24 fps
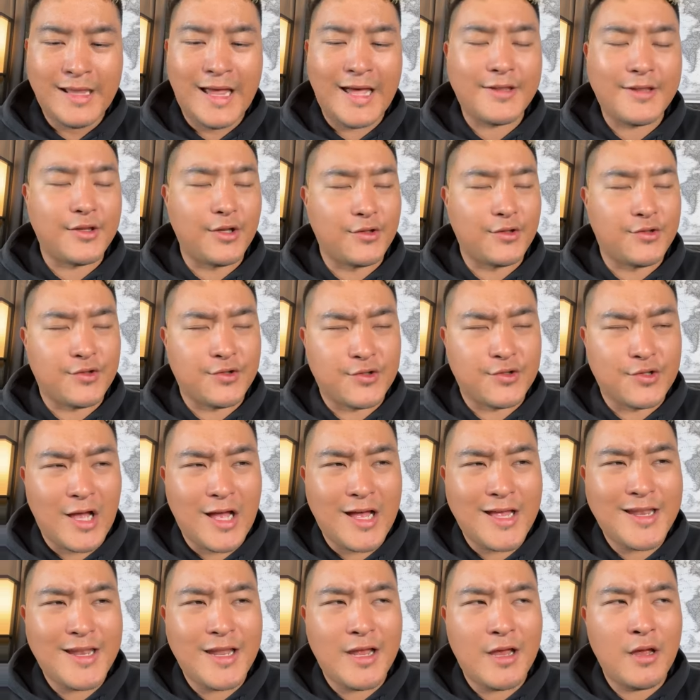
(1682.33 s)
Like the
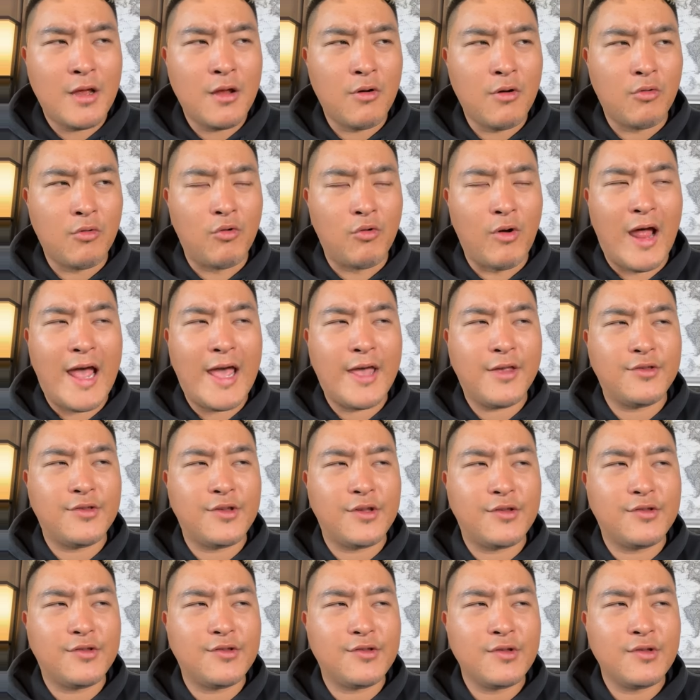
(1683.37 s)
sun
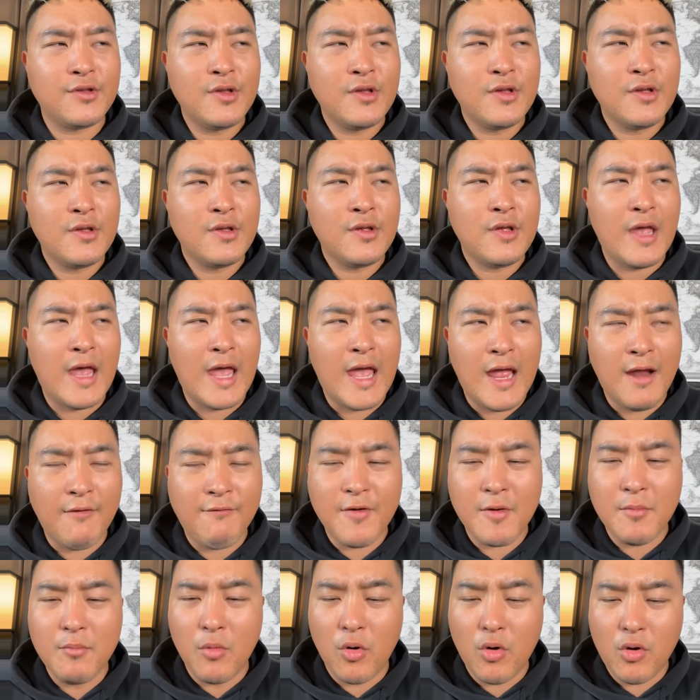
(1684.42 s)
rises
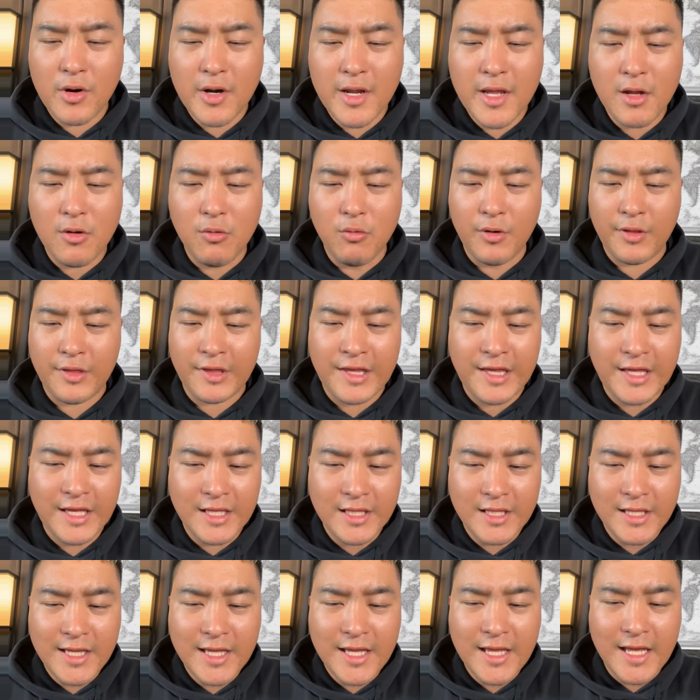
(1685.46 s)
every morning with
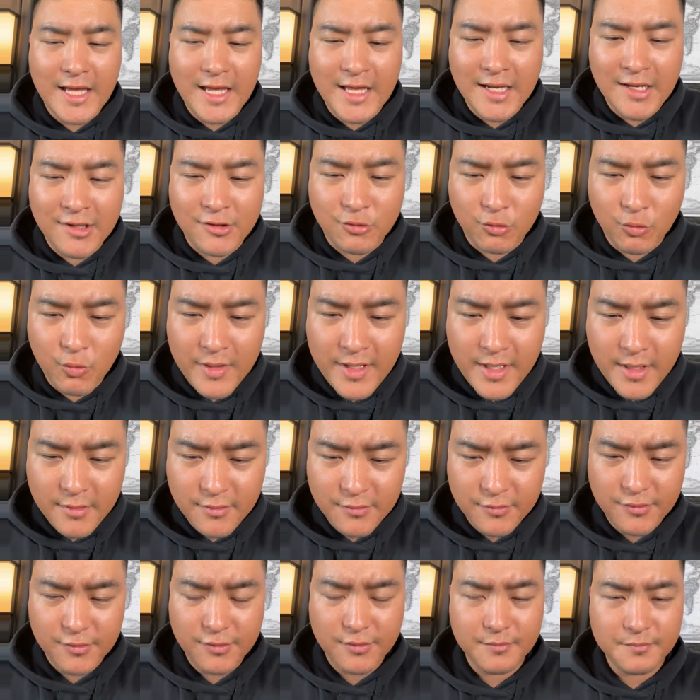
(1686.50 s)
healing in its
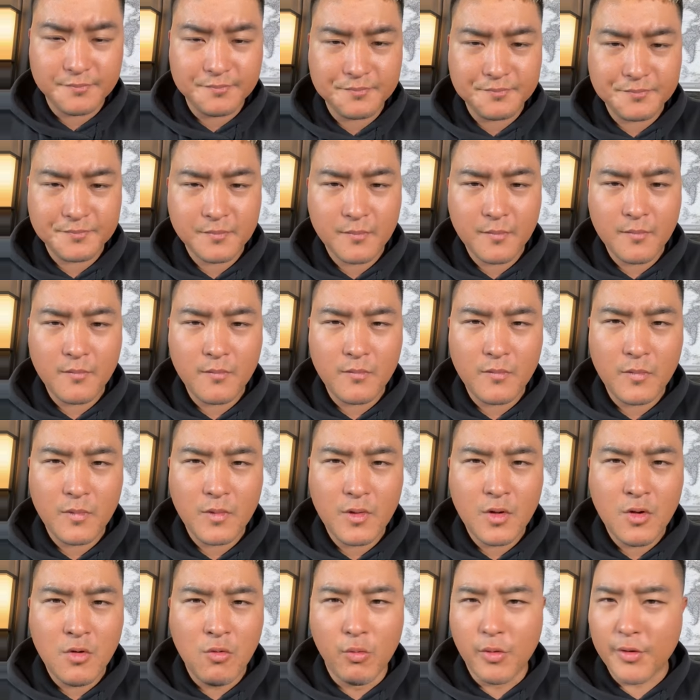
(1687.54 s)
wings,
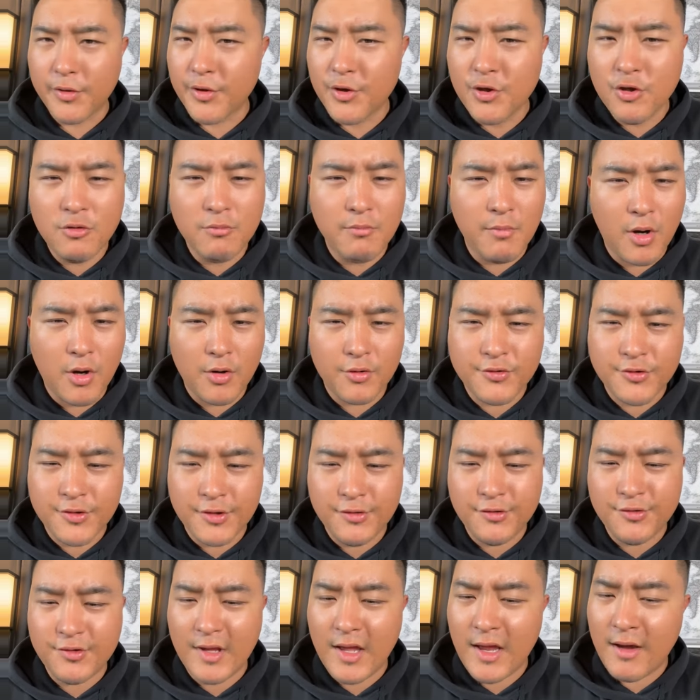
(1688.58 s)
with new
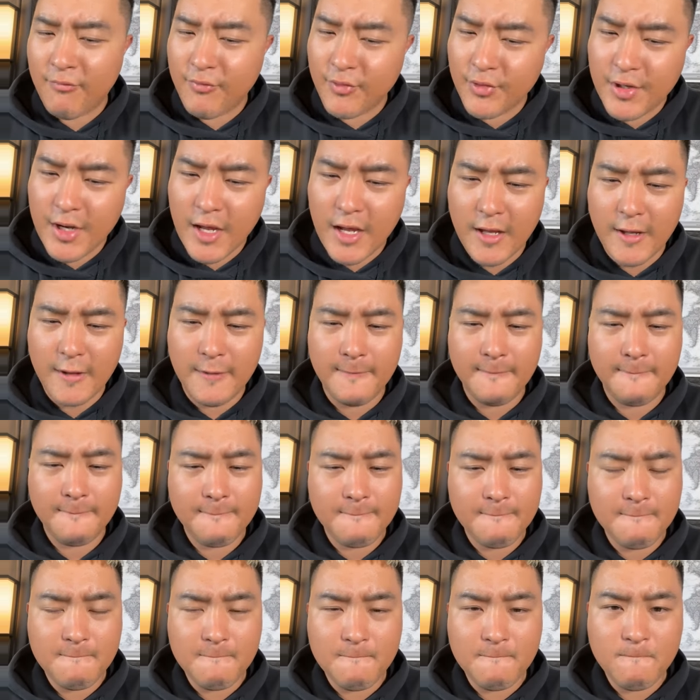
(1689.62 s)
mercies every day.
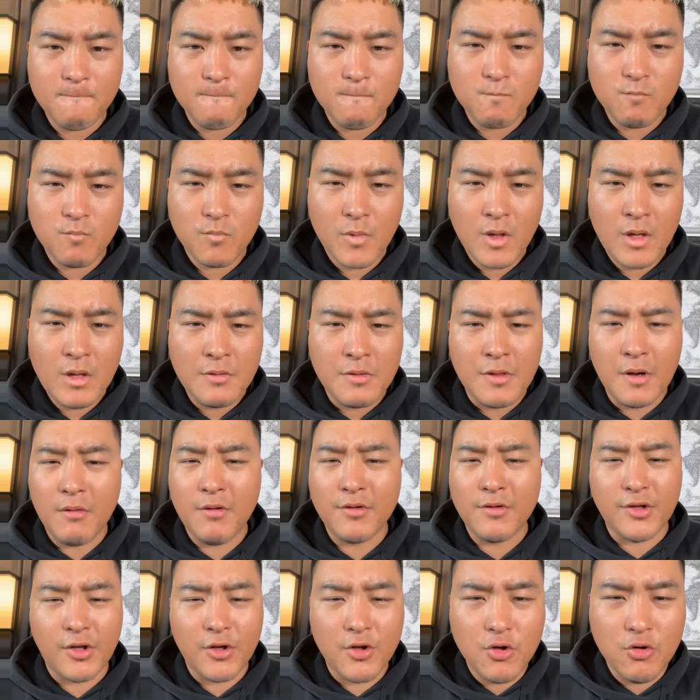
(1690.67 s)

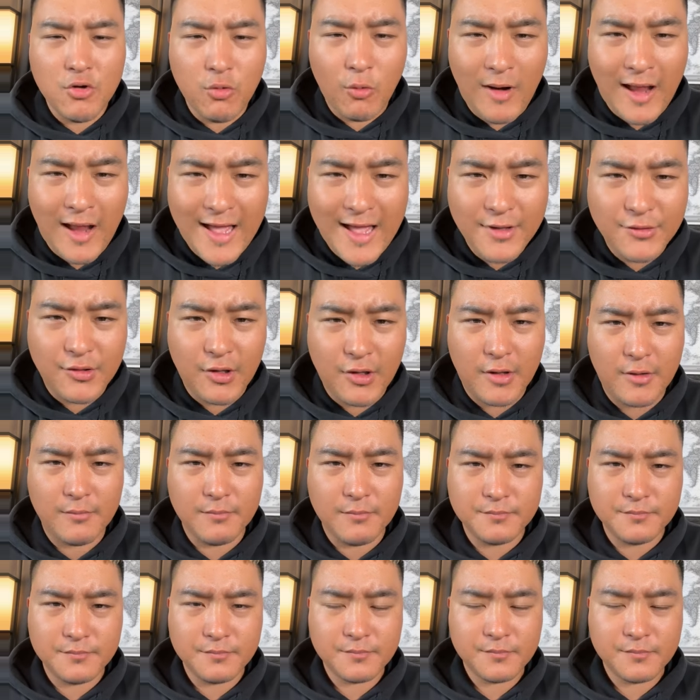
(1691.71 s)
There is a new rising.
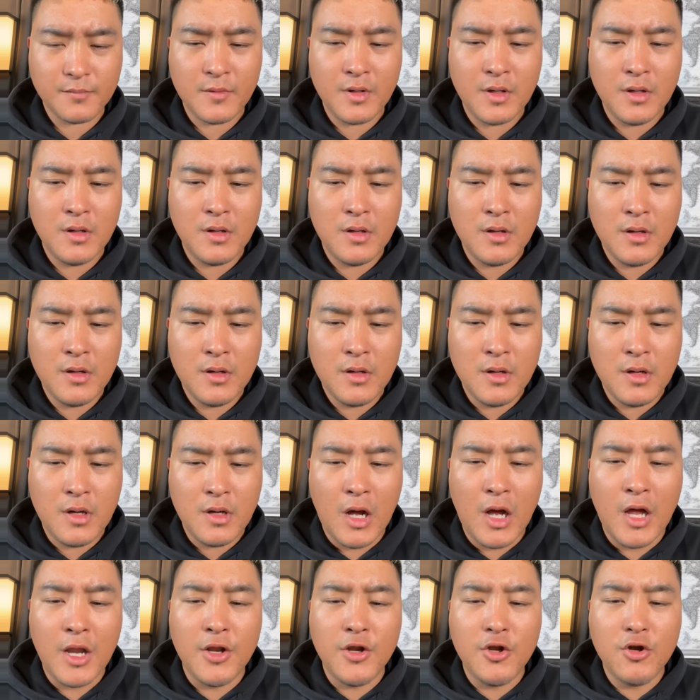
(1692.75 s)

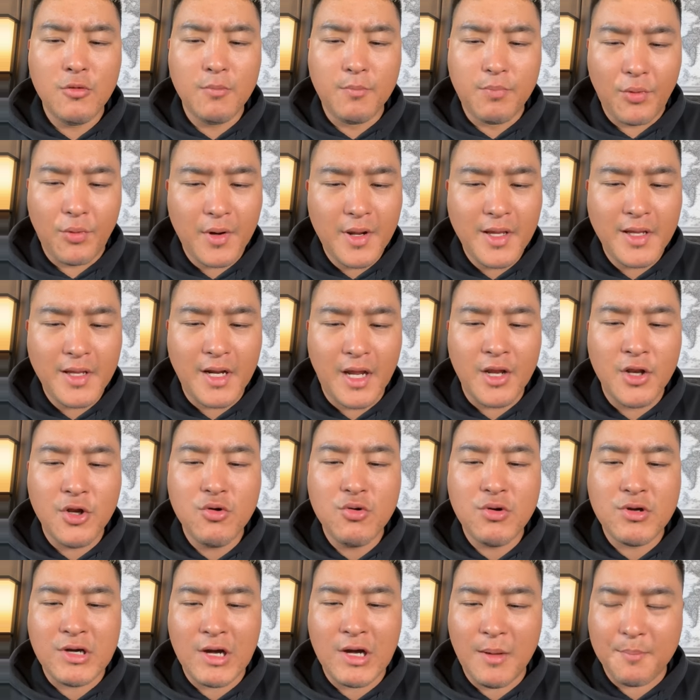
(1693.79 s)
A new breed, a
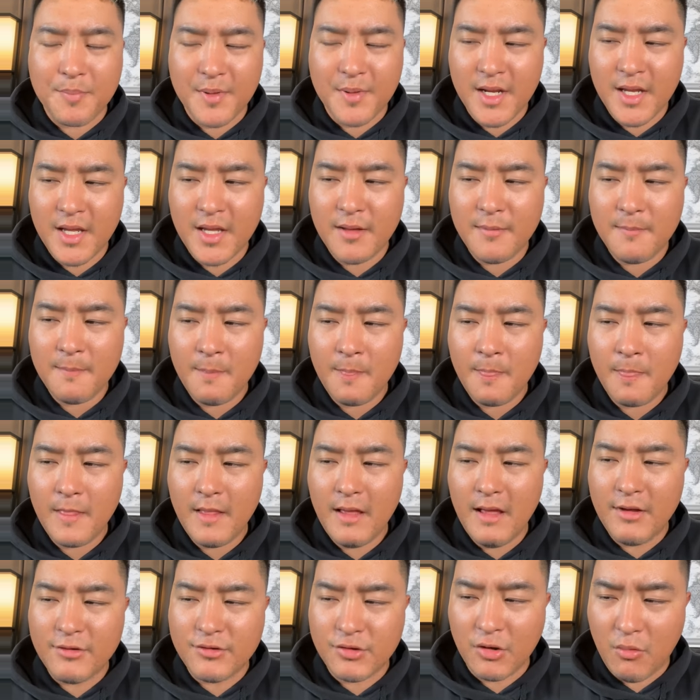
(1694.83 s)
new company
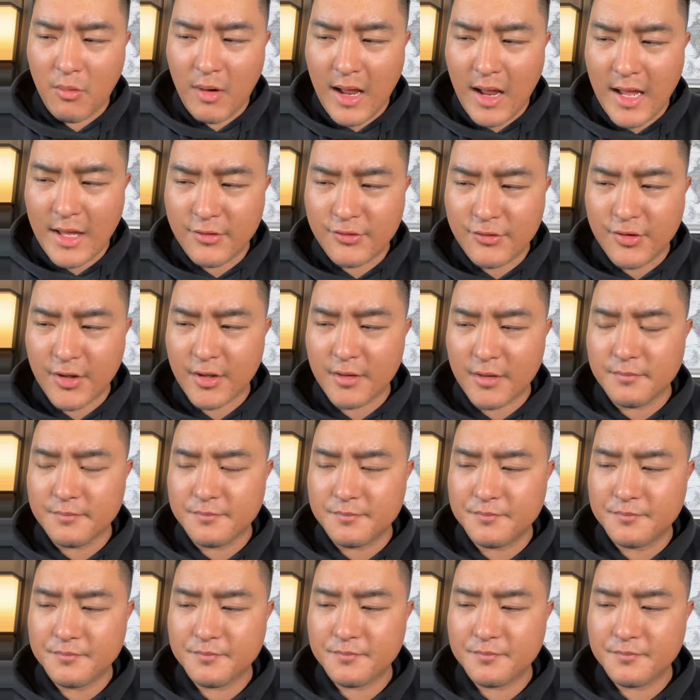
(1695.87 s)
is arising.